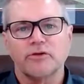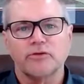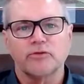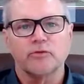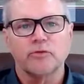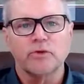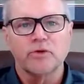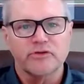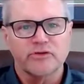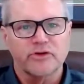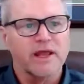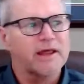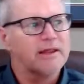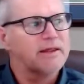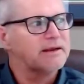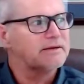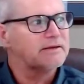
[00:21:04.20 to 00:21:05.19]
works and
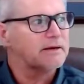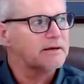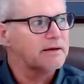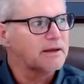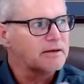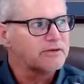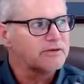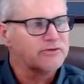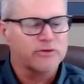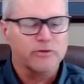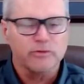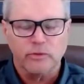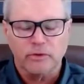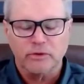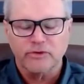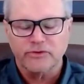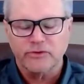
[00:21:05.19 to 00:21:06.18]
how that technology
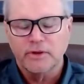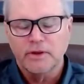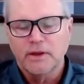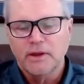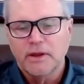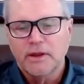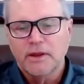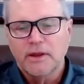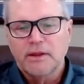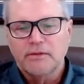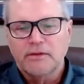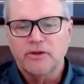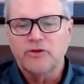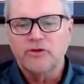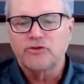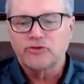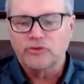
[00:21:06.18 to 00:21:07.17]
works, then
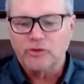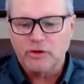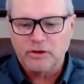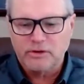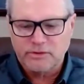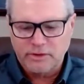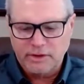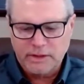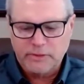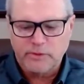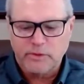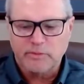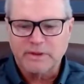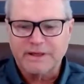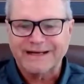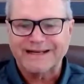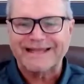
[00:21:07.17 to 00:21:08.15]
you start to
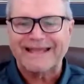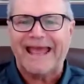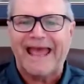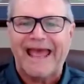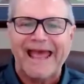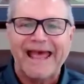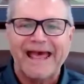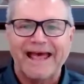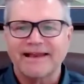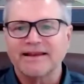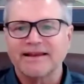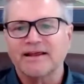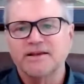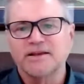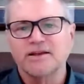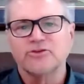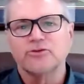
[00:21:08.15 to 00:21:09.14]
incrementally add
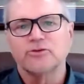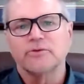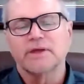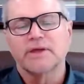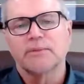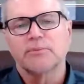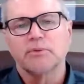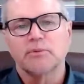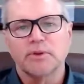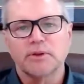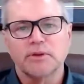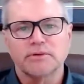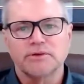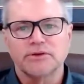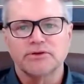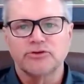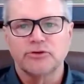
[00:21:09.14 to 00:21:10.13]
additional
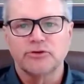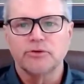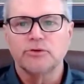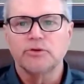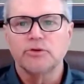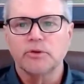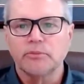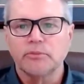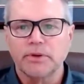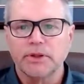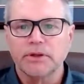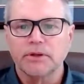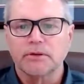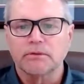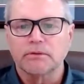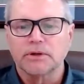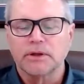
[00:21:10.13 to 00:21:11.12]
capabilities to your
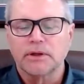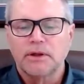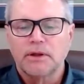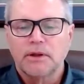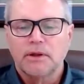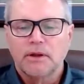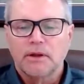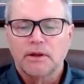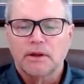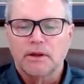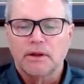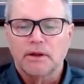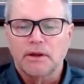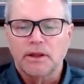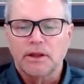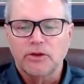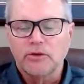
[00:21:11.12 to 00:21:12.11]
build.
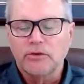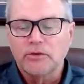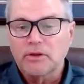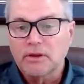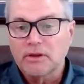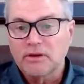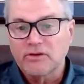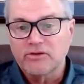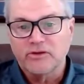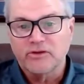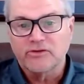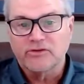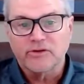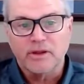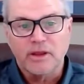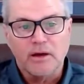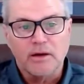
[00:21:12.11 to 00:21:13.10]
And you can
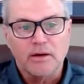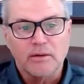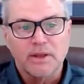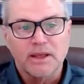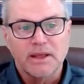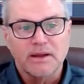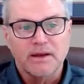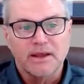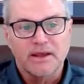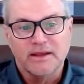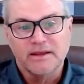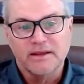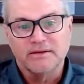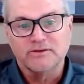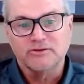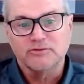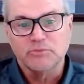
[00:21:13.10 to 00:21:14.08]
essentially automate
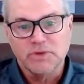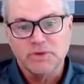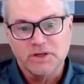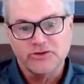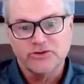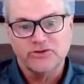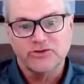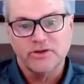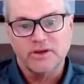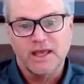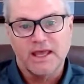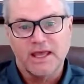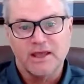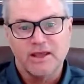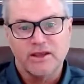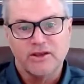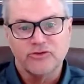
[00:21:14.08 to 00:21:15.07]
as much
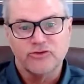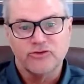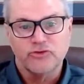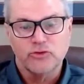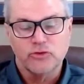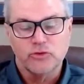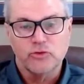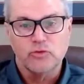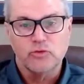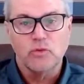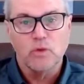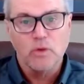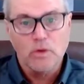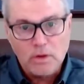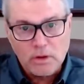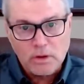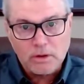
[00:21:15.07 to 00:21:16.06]
as you
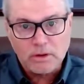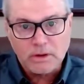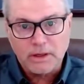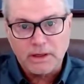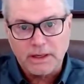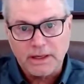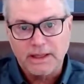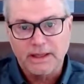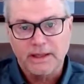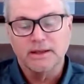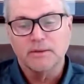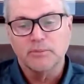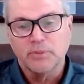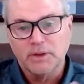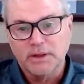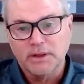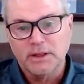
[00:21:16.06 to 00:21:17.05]
want, again,
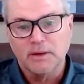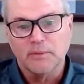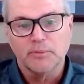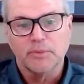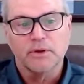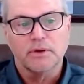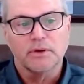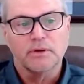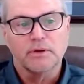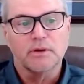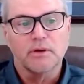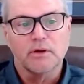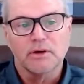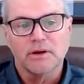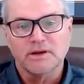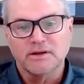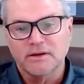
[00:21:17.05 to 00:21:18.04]
depending upon the
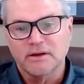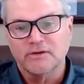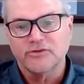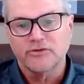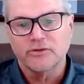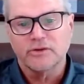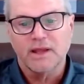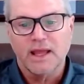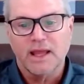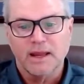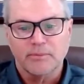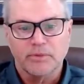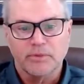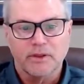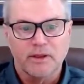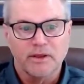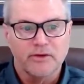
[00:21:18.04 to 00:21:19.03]
architecture of the
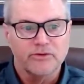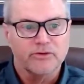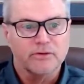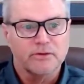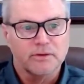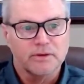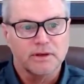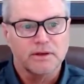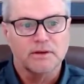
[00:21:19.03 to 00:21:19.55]
application and